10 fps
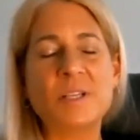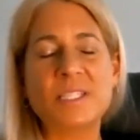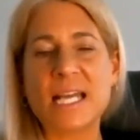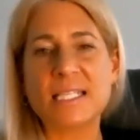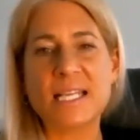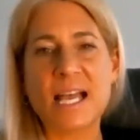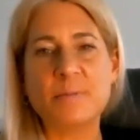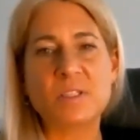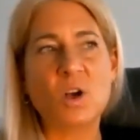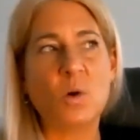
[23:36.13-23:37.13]
QuickBooks Desktop
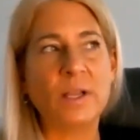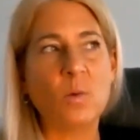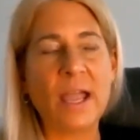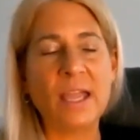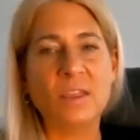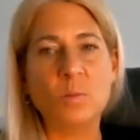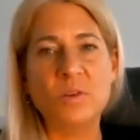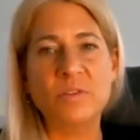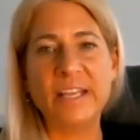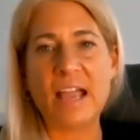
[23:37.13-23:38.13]
is going away. They're
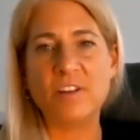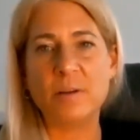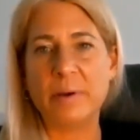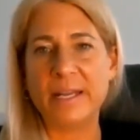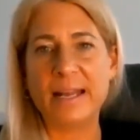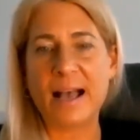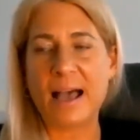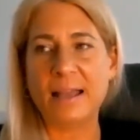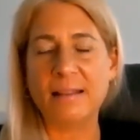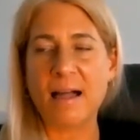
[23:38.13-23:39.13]
moving everybody to
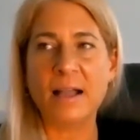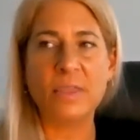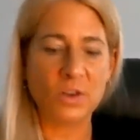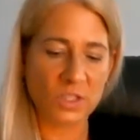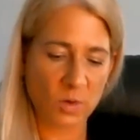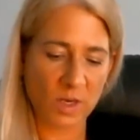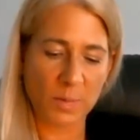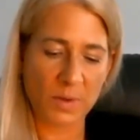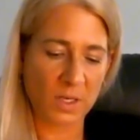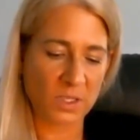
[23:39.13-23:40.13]
online. There's
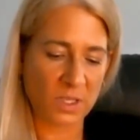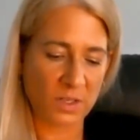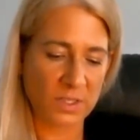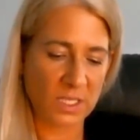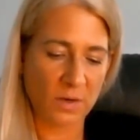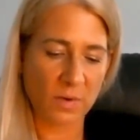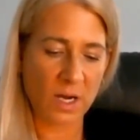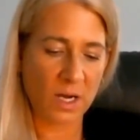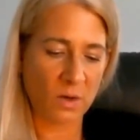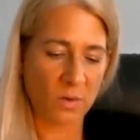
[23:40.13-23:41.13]
QuickBooks, there's
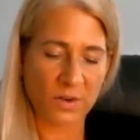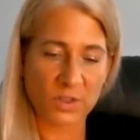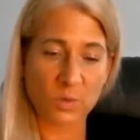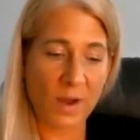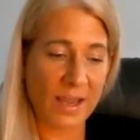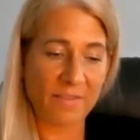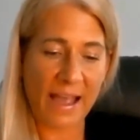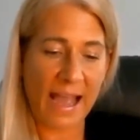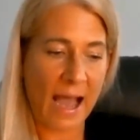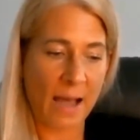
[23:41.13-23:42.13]
Xero, there's Wave
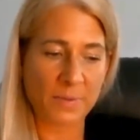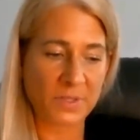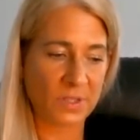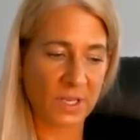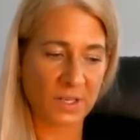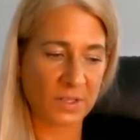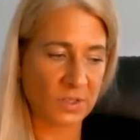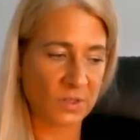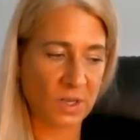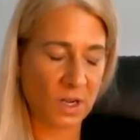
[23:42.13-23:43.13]
apps,
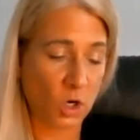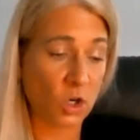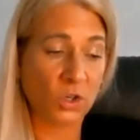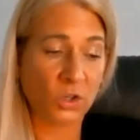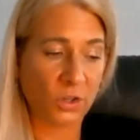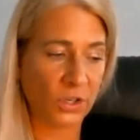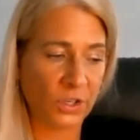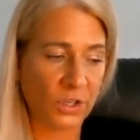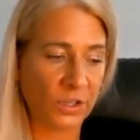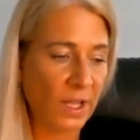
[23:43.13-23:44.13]
there's a
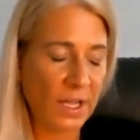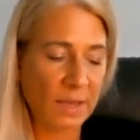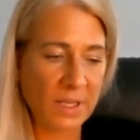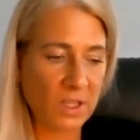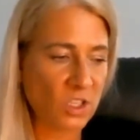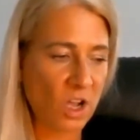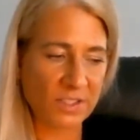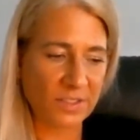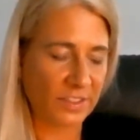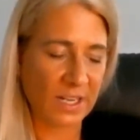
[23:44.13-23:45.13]
Hurdler. I mean, there's
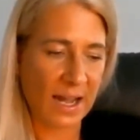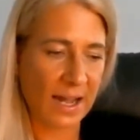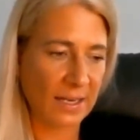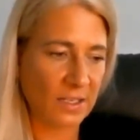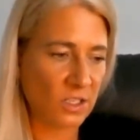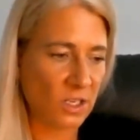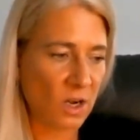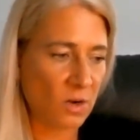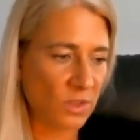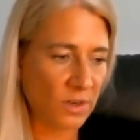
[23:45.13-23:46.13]
all different kinds, there
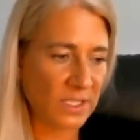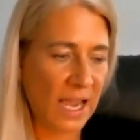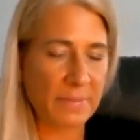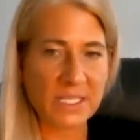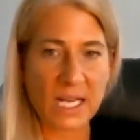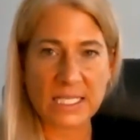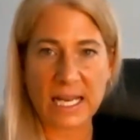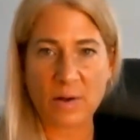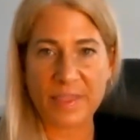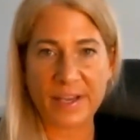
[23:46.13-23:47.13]
are a dime a dozen out